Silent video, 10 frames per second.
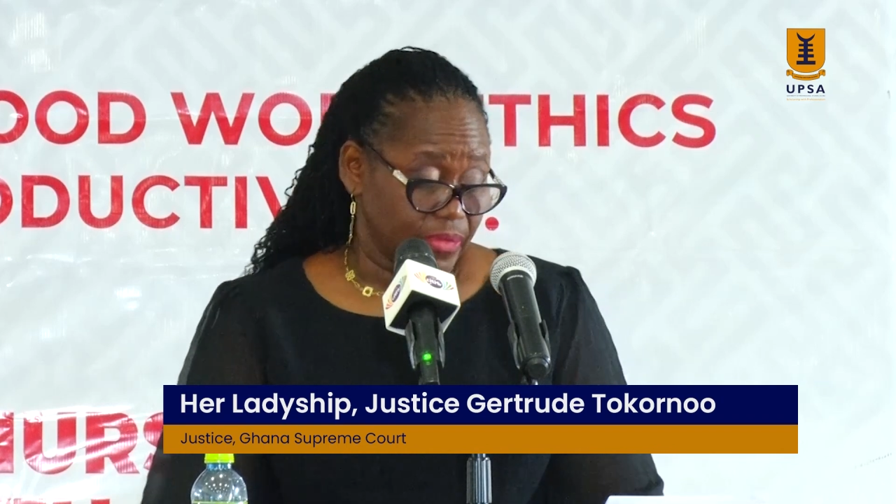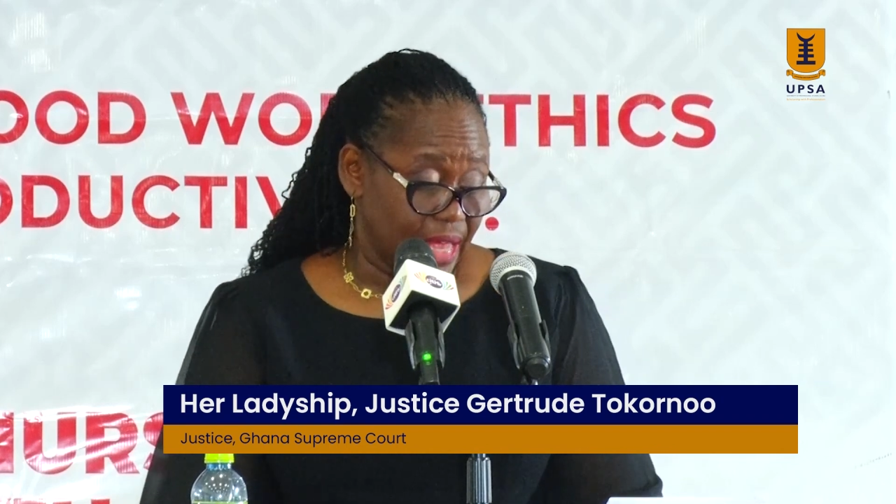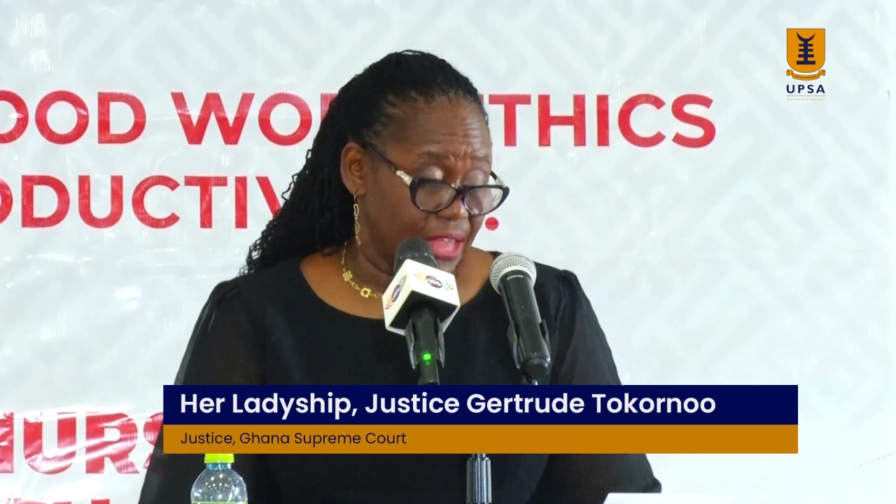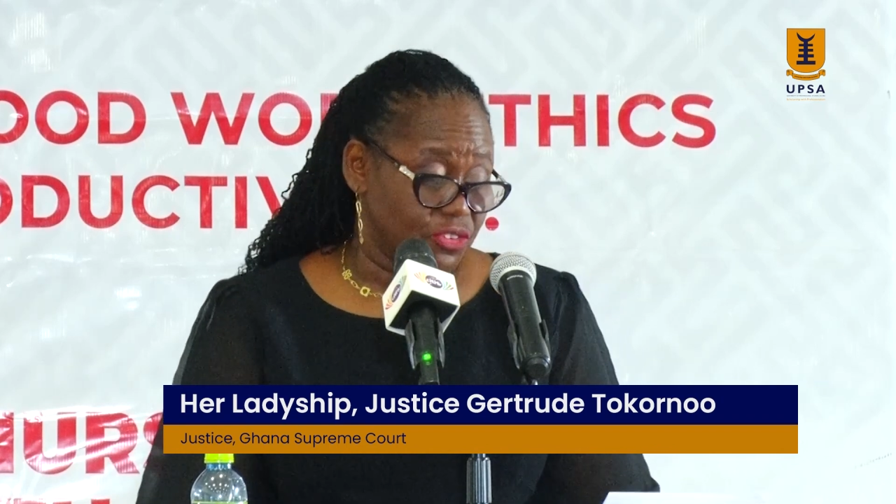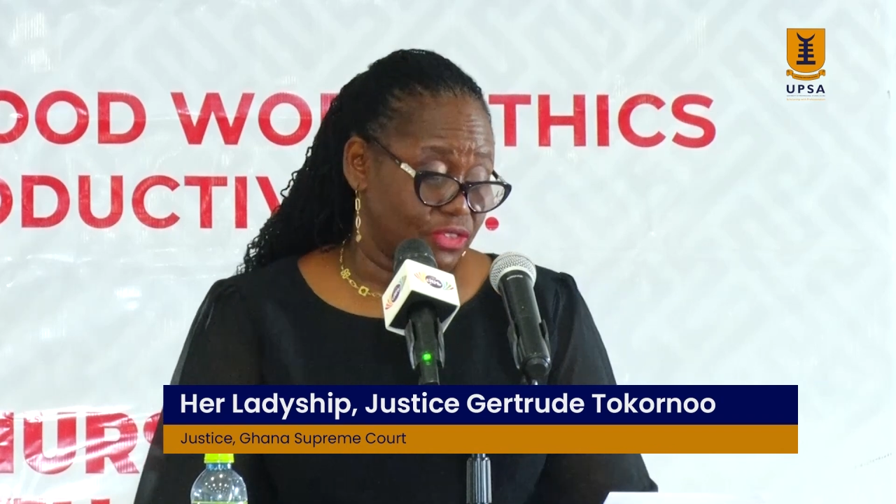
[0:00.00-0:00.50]

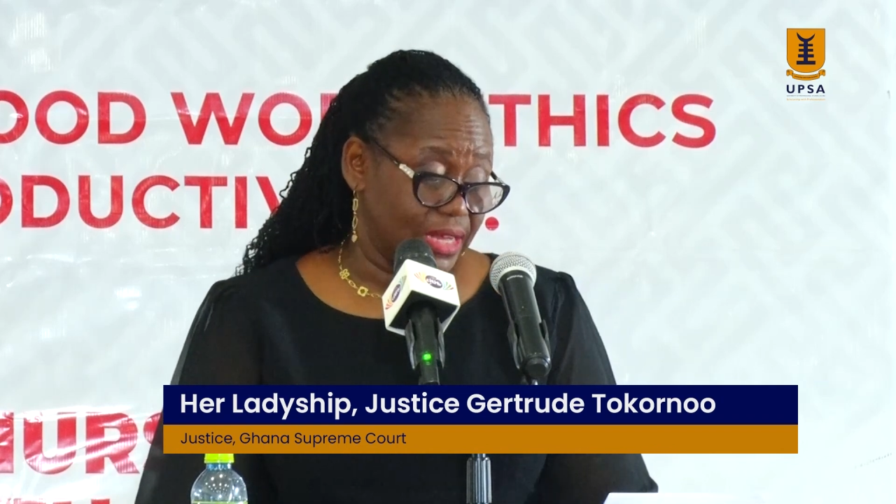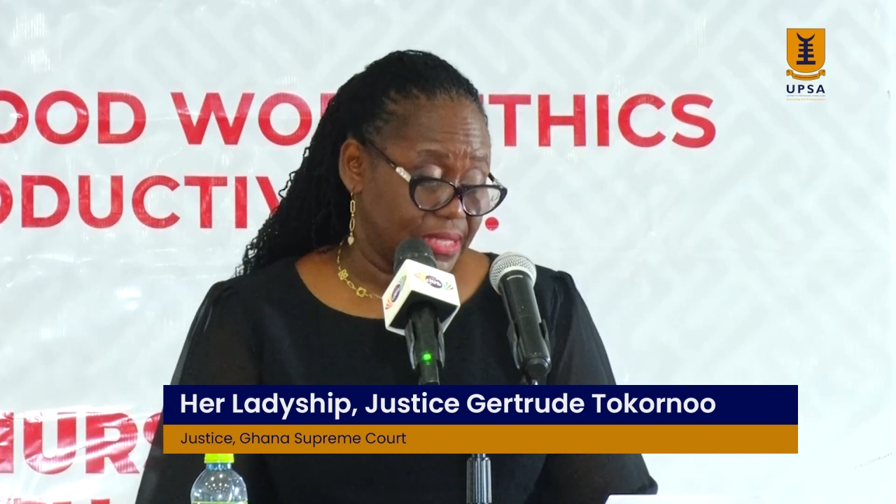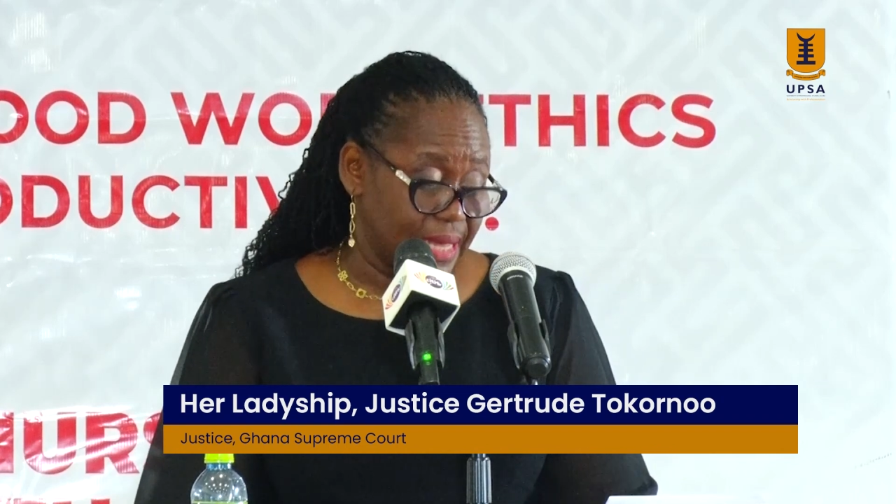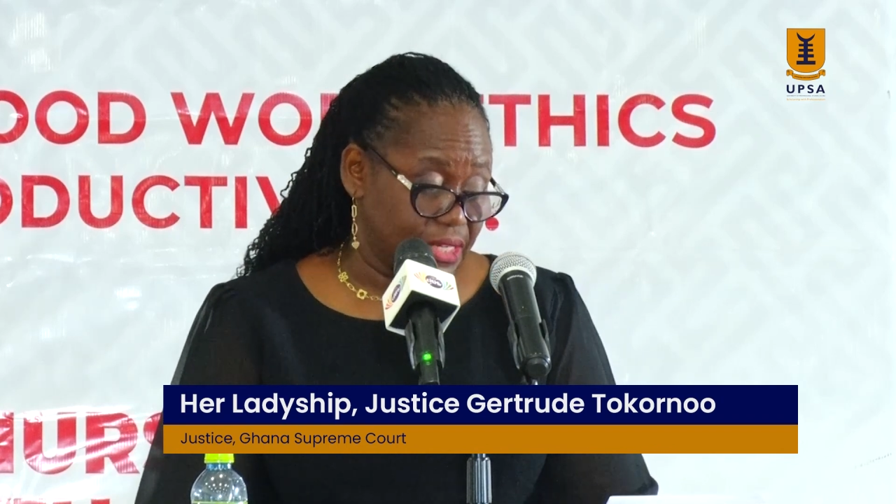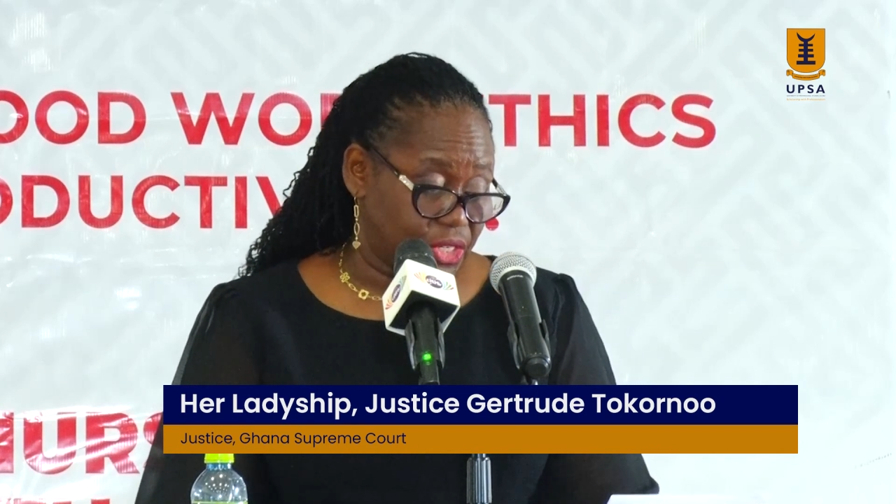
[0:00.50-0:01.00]
and
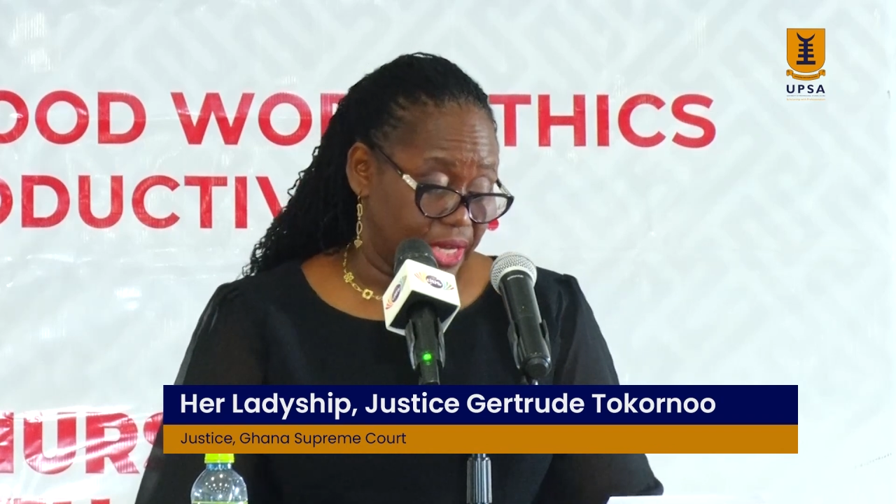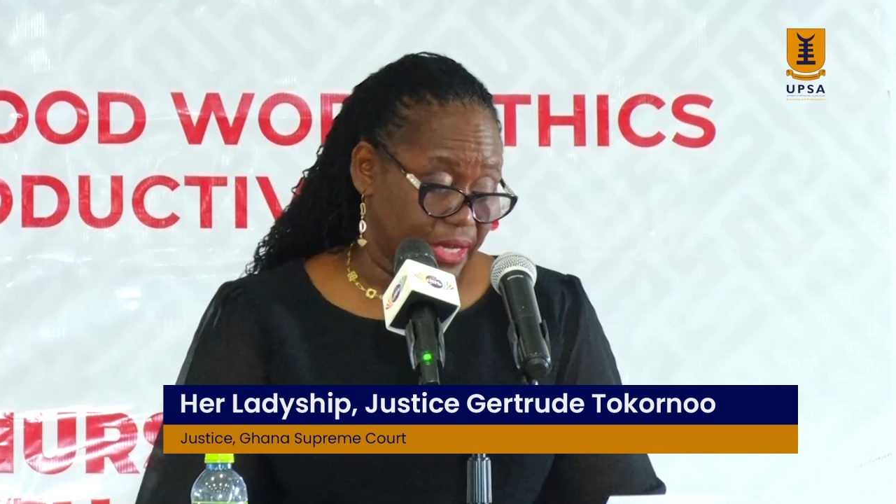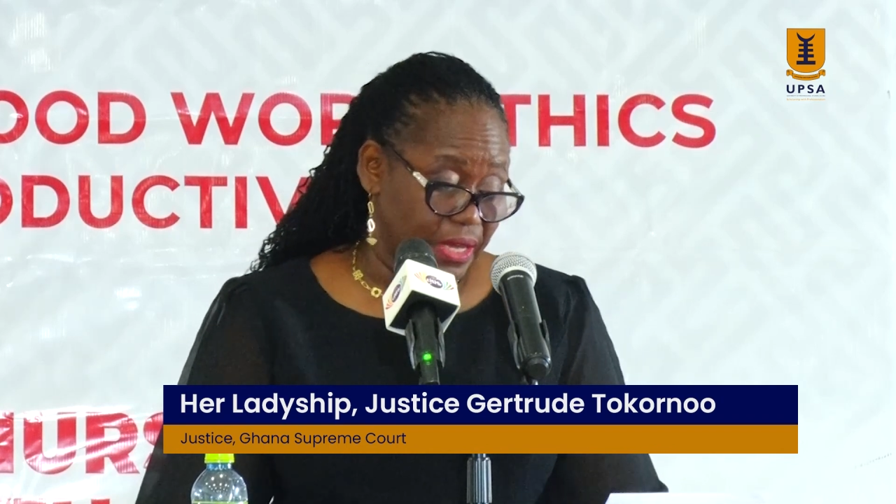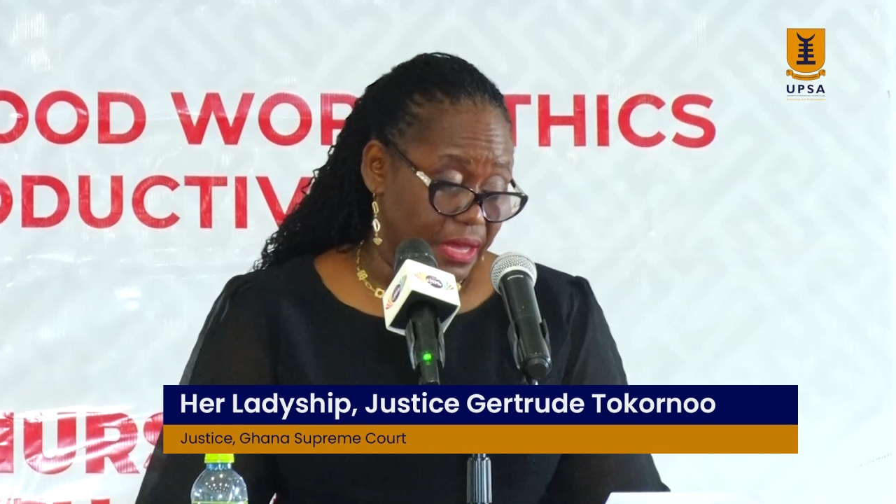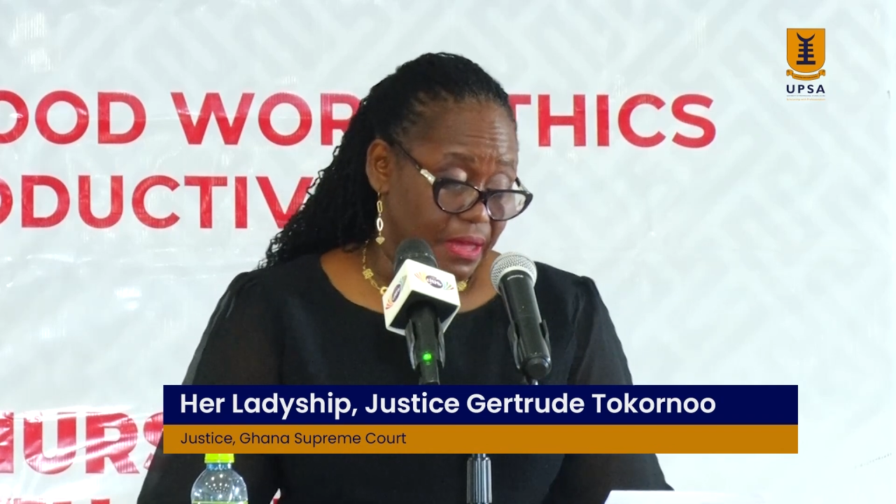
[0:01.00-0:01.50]
strategic